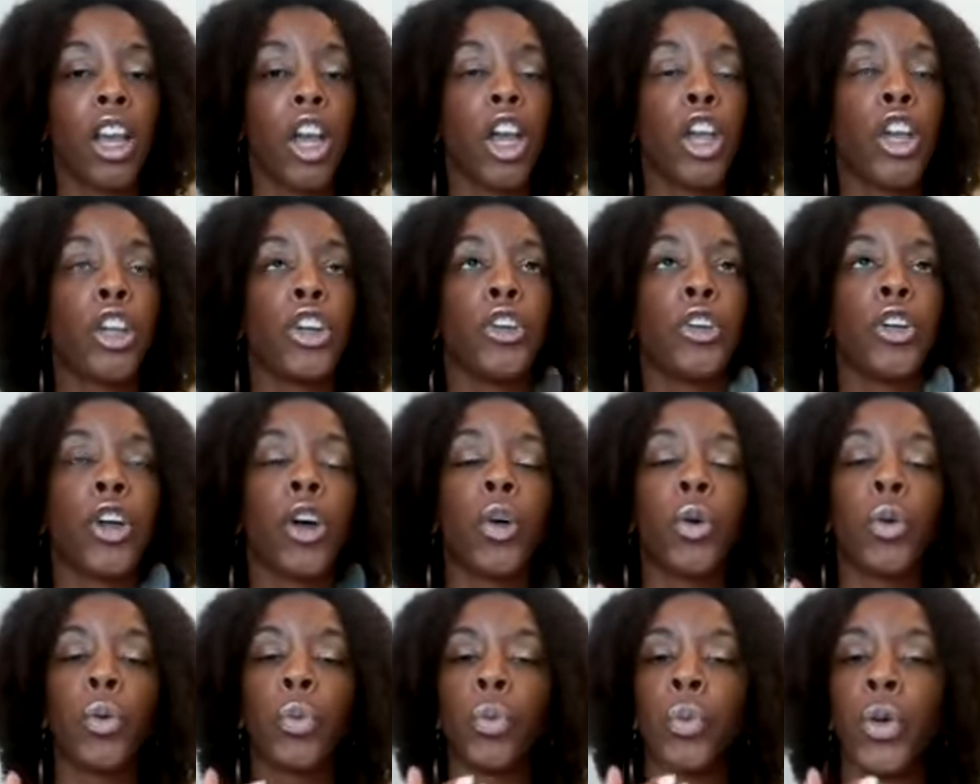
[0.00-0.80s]

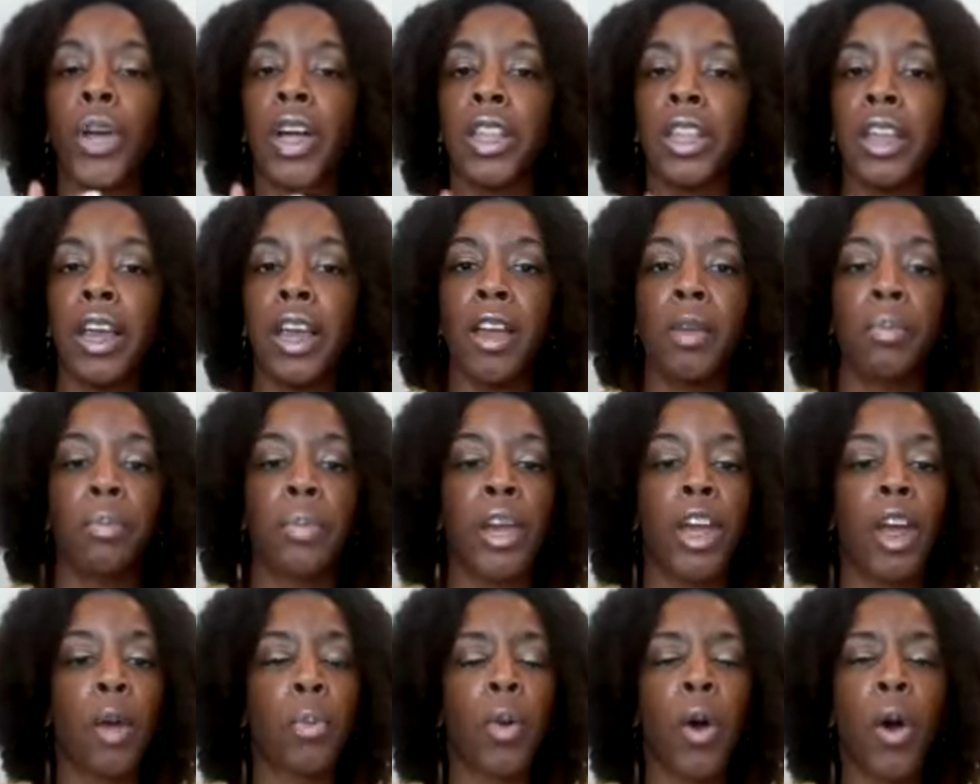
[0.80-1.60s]
Whether it be
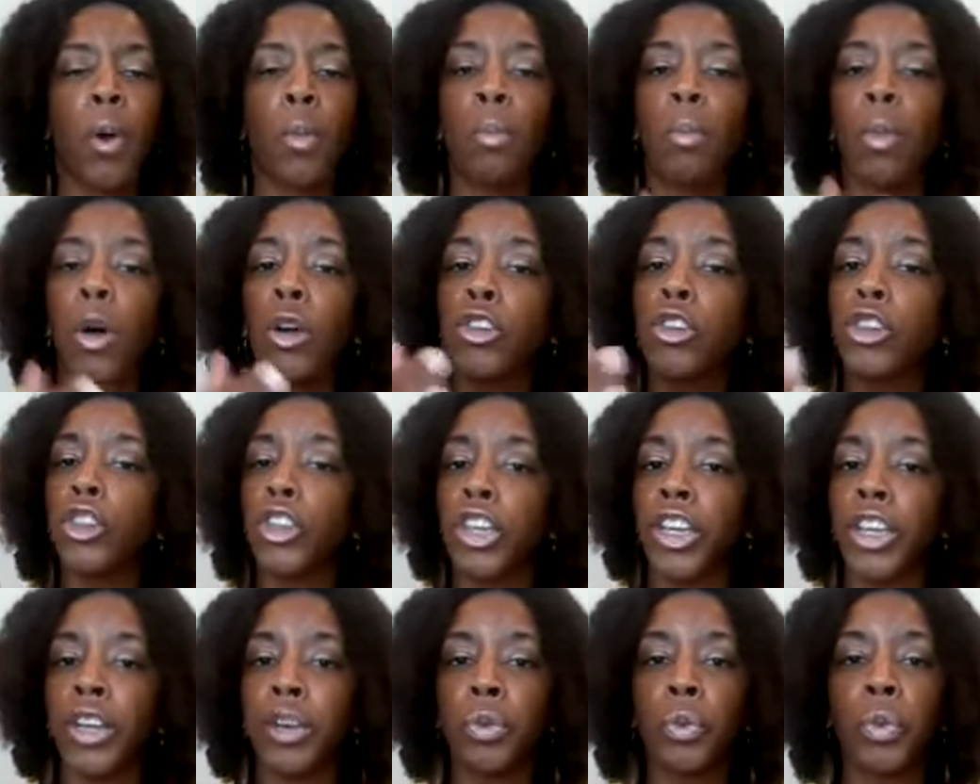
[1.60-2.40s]
a
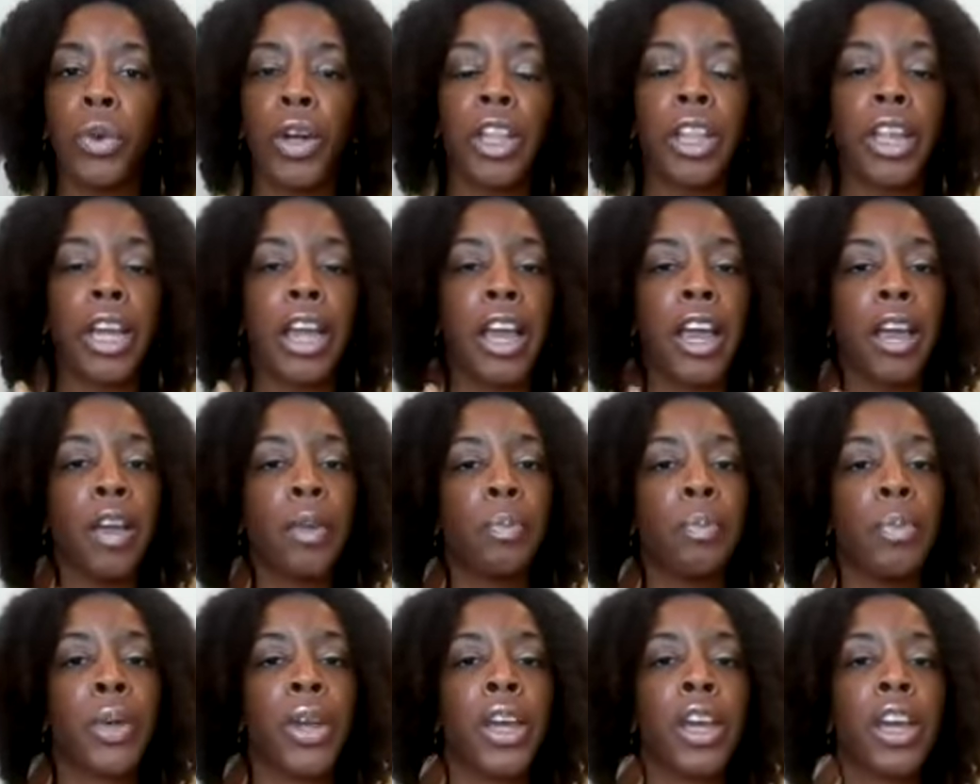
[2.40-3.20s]
promotion, whether it
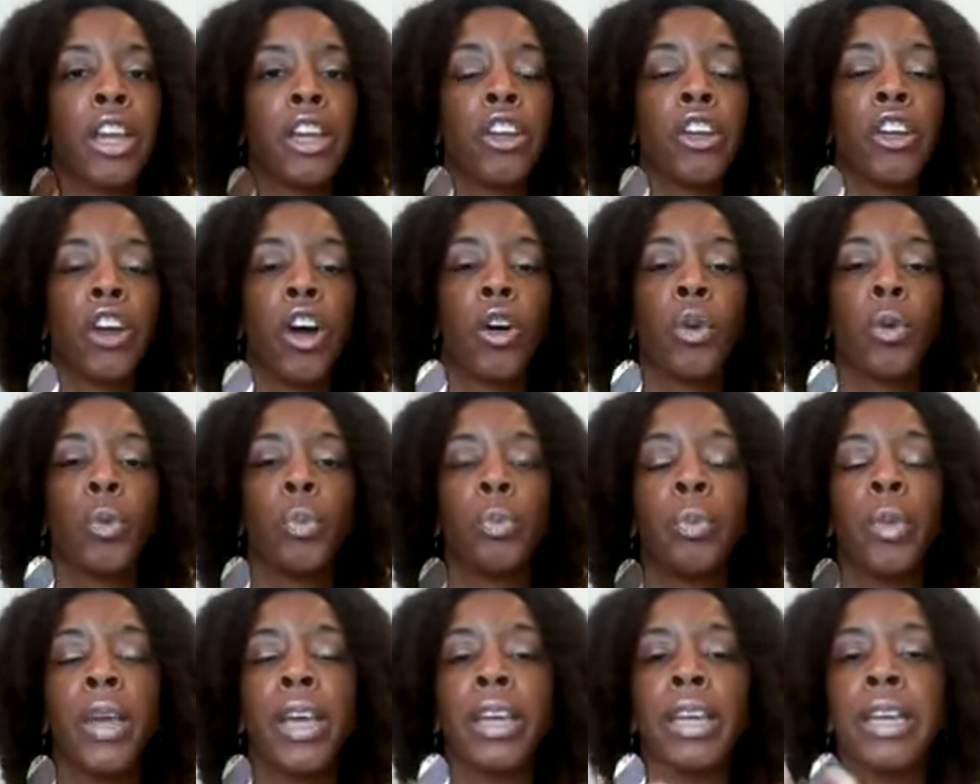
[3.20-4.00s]
be,
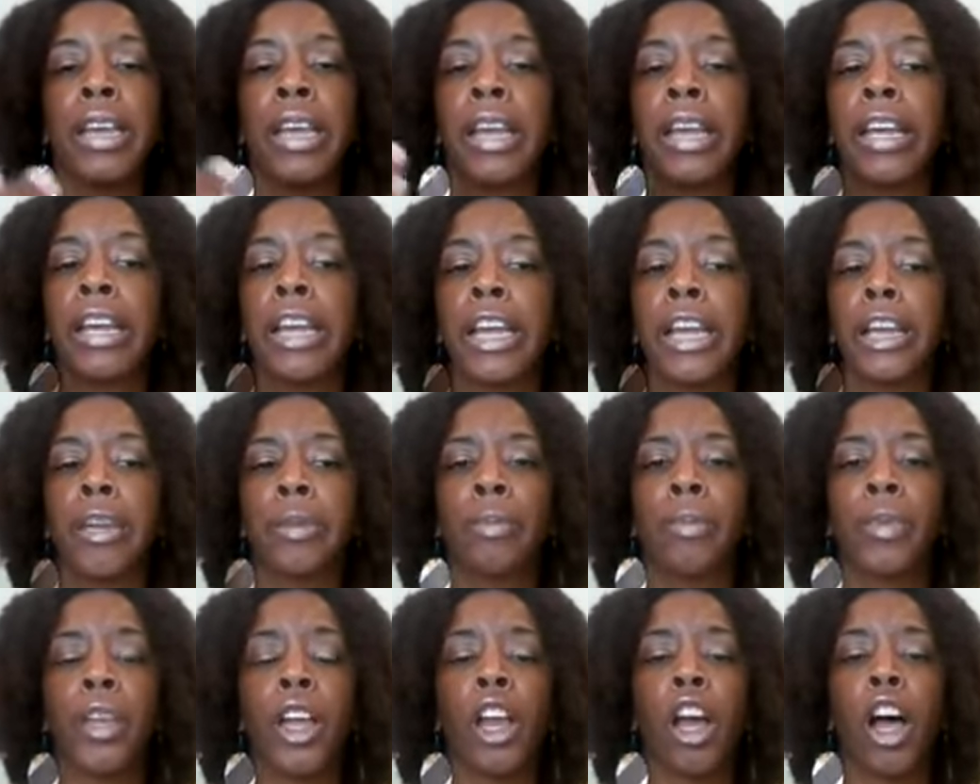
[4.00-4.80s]
me getting
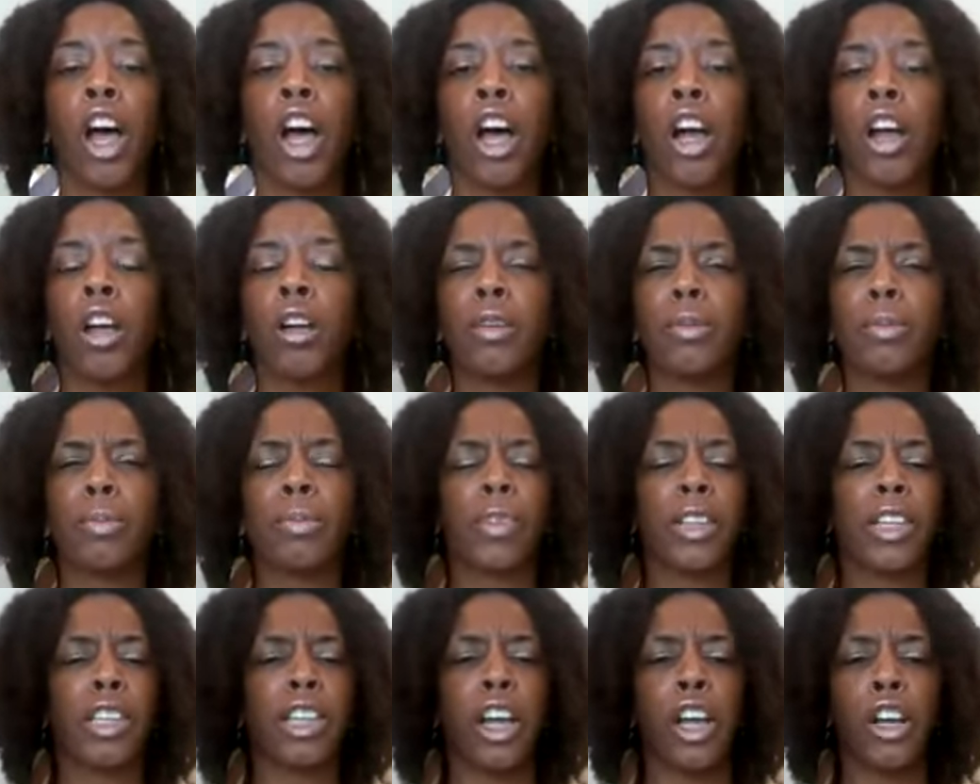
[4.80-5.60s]

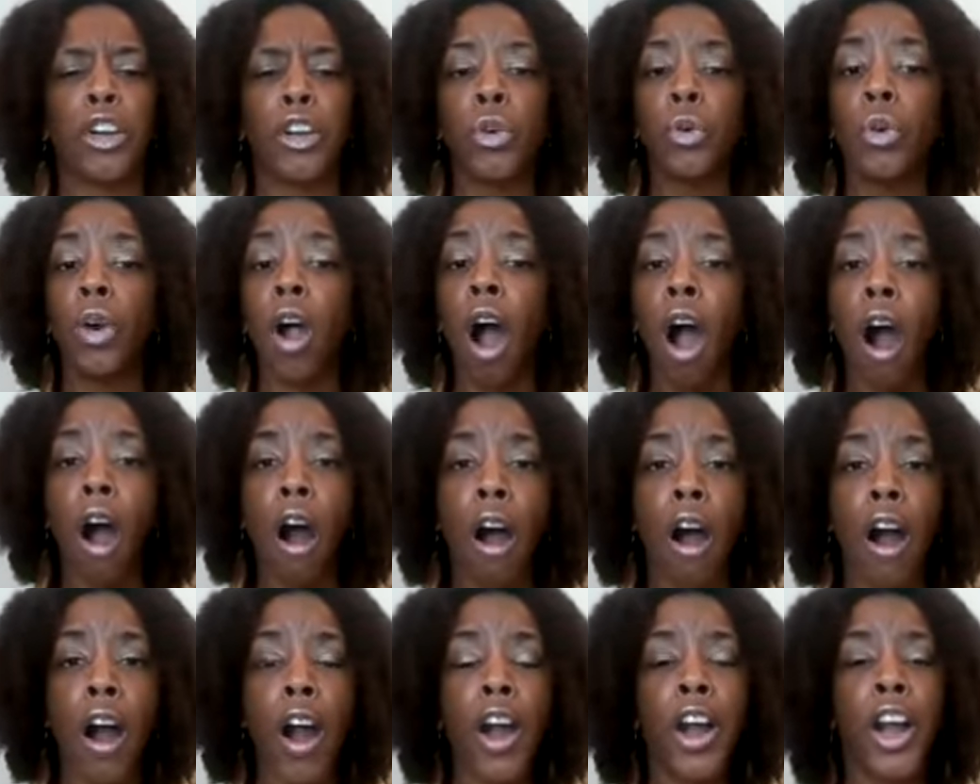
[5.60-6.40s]
a new car,